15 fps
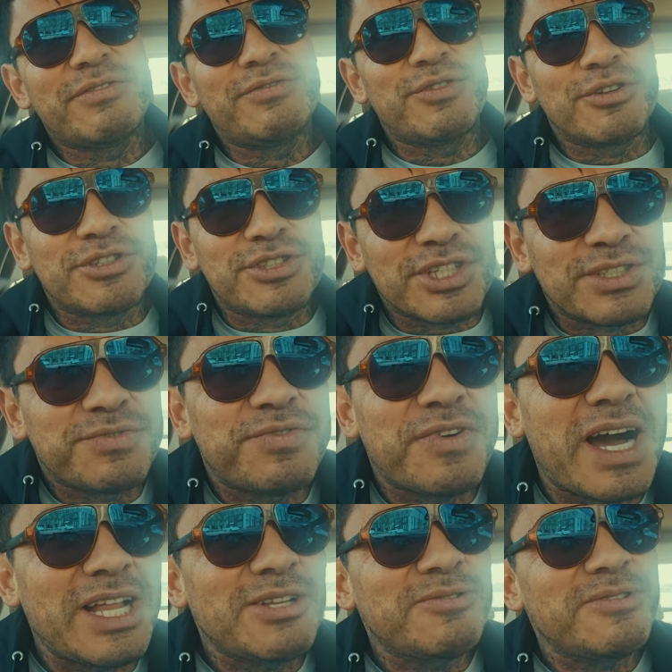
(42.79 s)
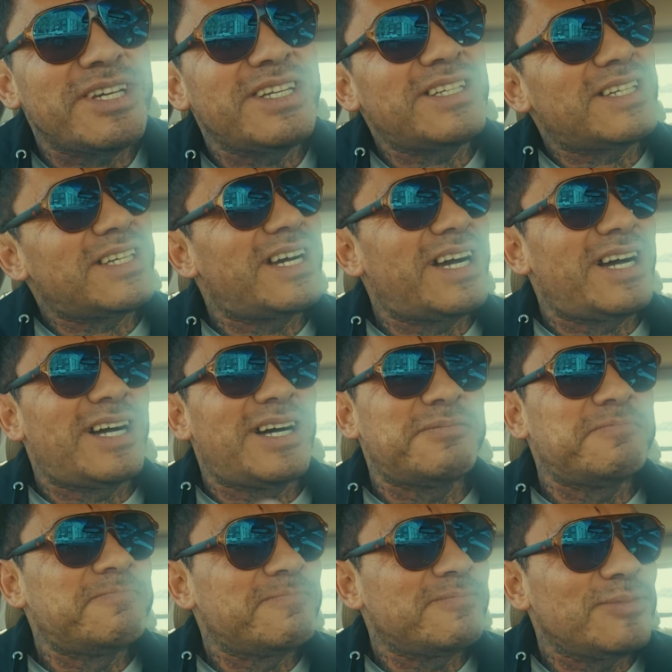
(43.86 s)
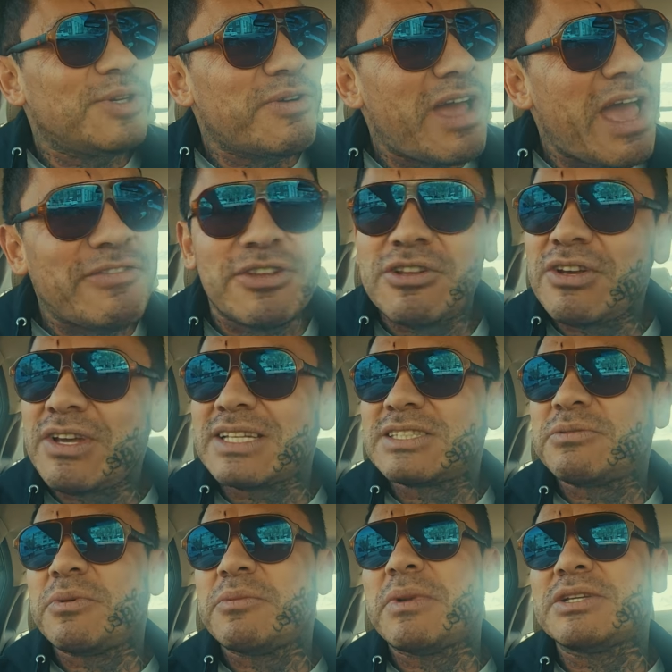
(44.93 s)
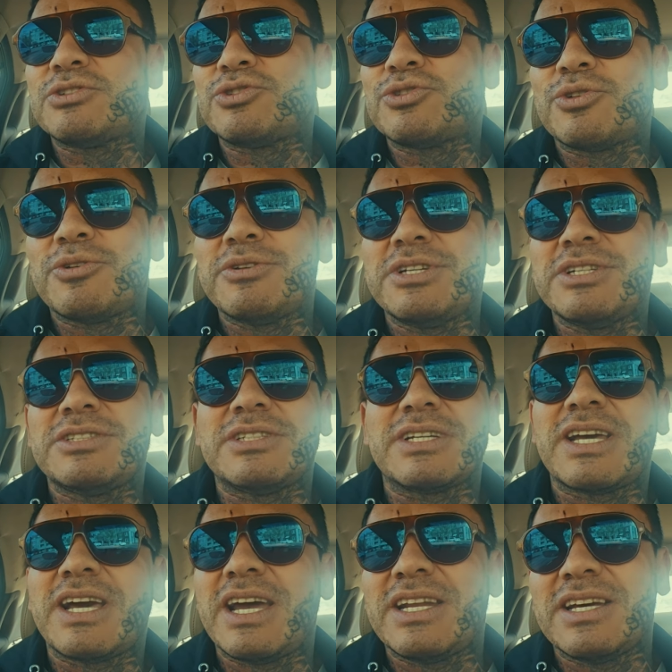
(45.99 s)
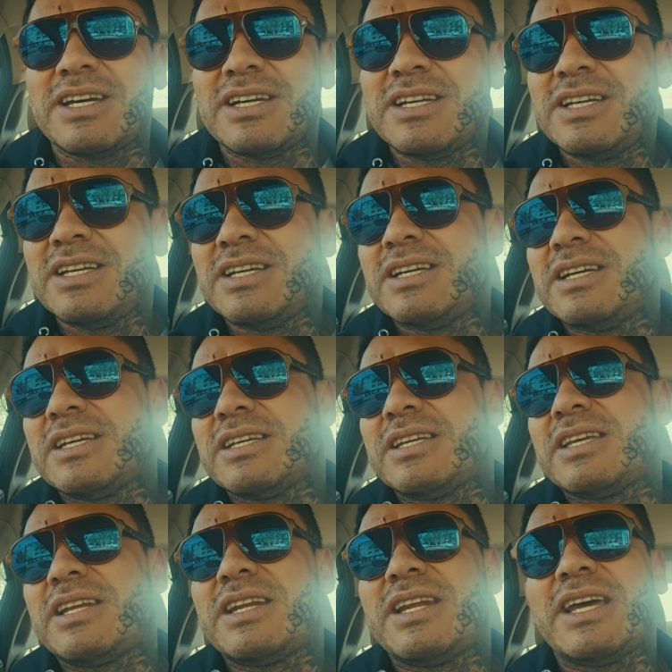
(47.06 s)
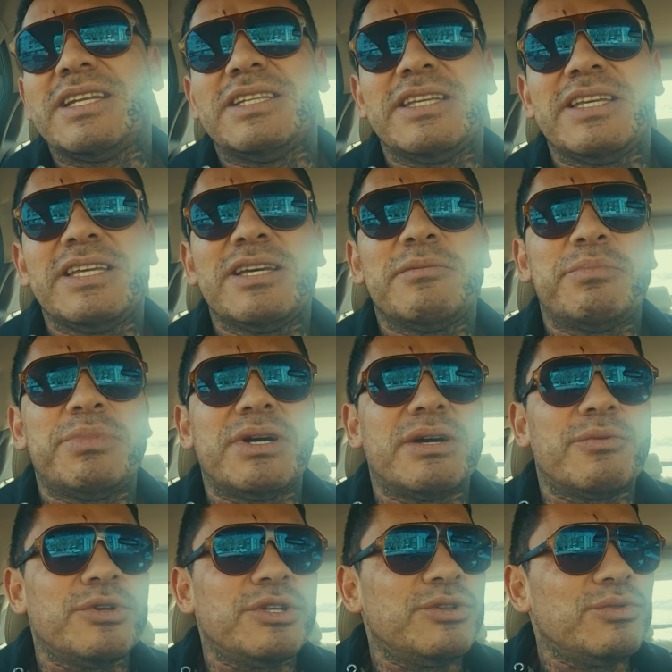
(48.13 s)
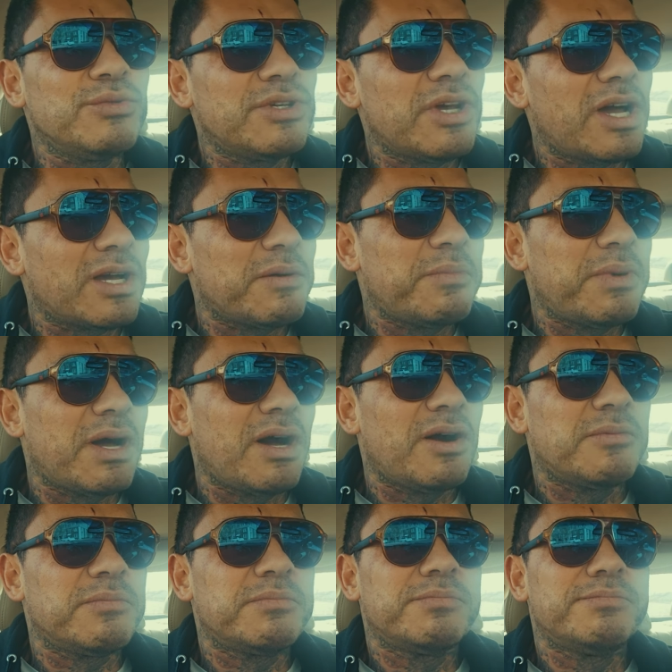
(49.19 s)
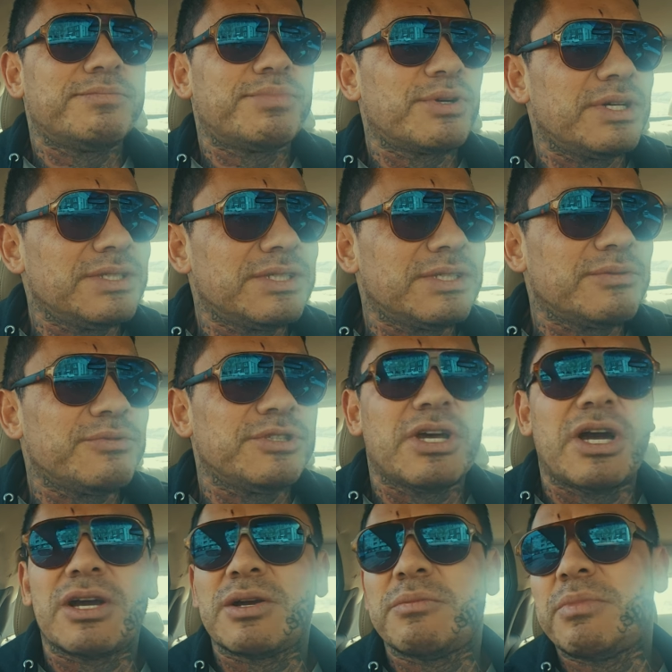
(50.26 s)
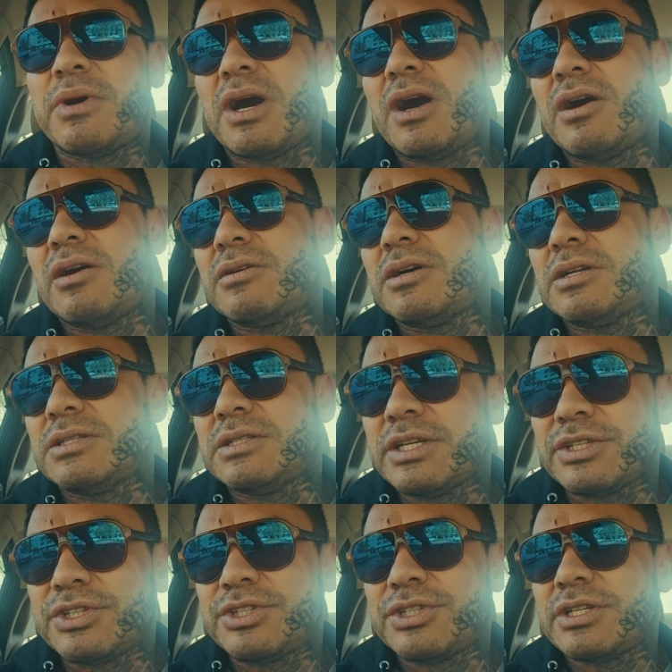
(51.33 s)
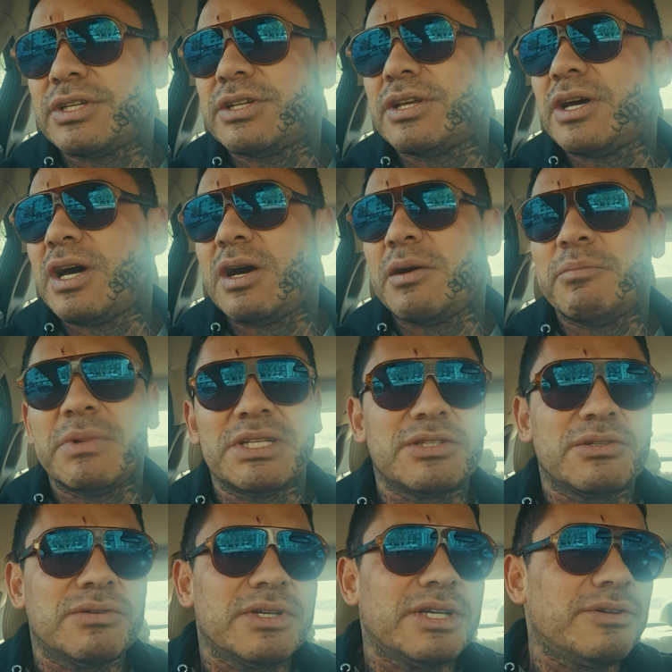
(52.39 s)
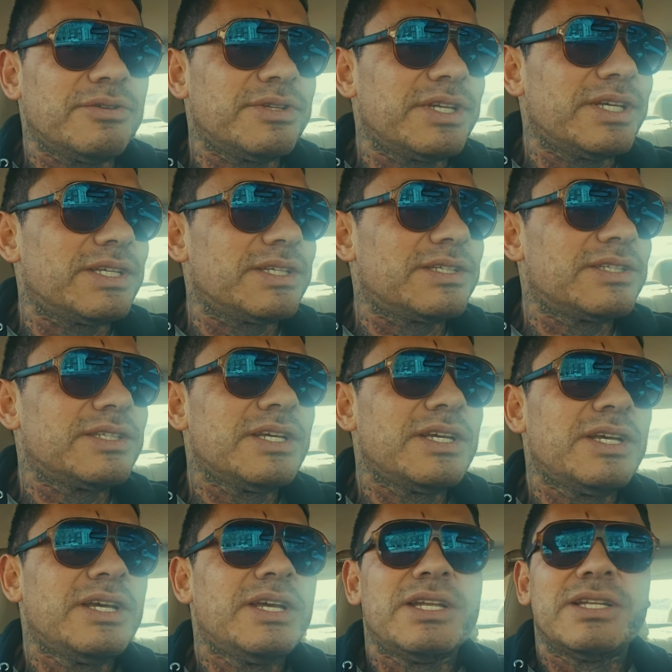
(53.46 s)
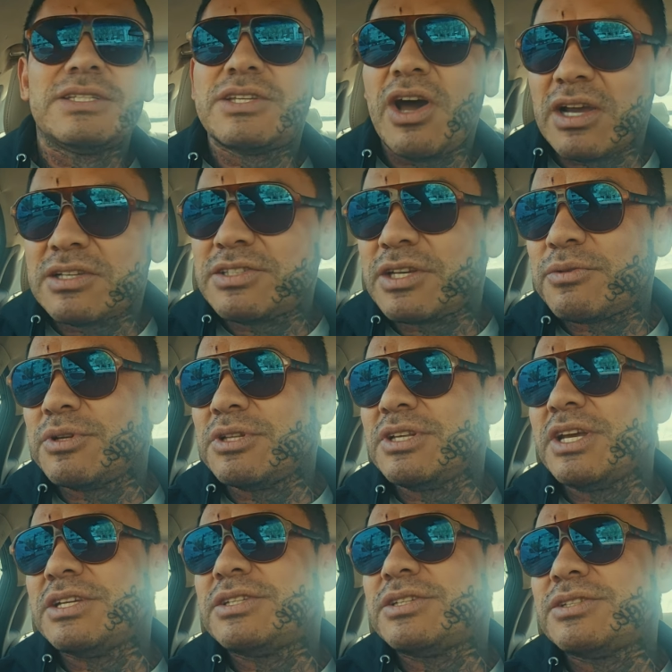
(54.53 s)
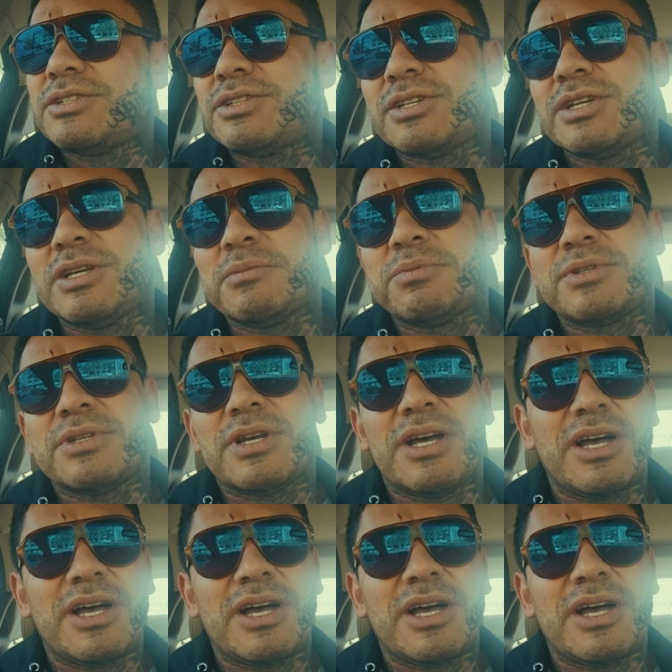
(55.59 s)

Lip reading: you're just following, you'll have to look at some of my stories to kind of get an idea, but we do talk about prison. We talk about addiction, mental illness, toxic relationships,